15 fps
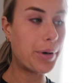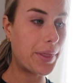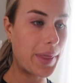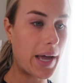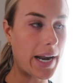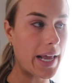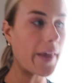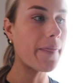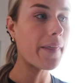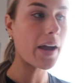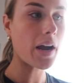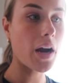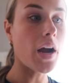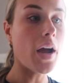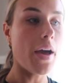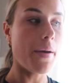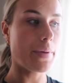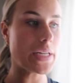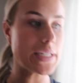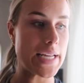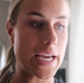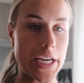put that in there. I'm
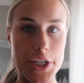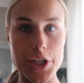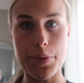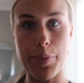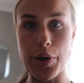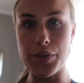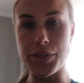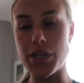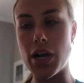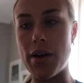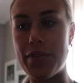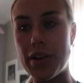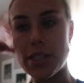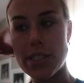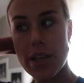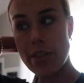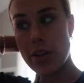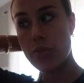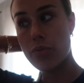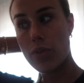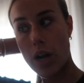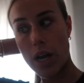gonna take it to the post office and
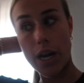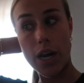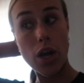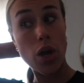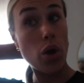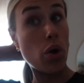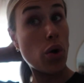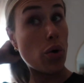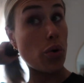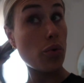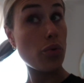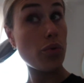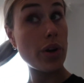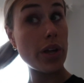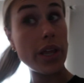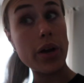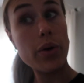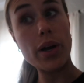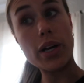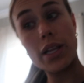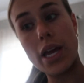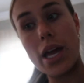then run really
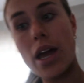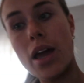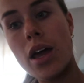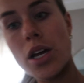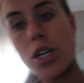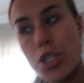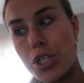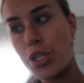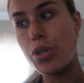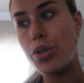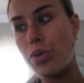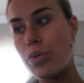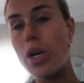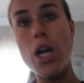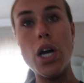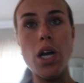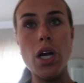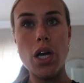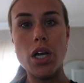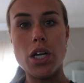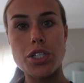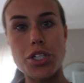quickly to
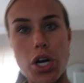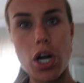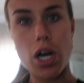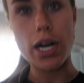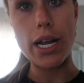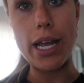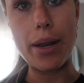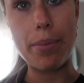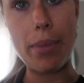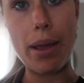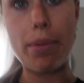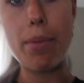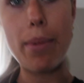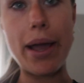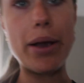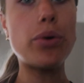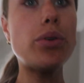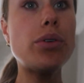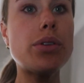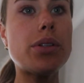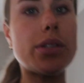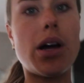Target and maybe
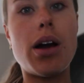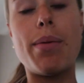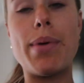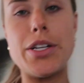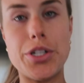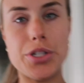Michael's. Um, I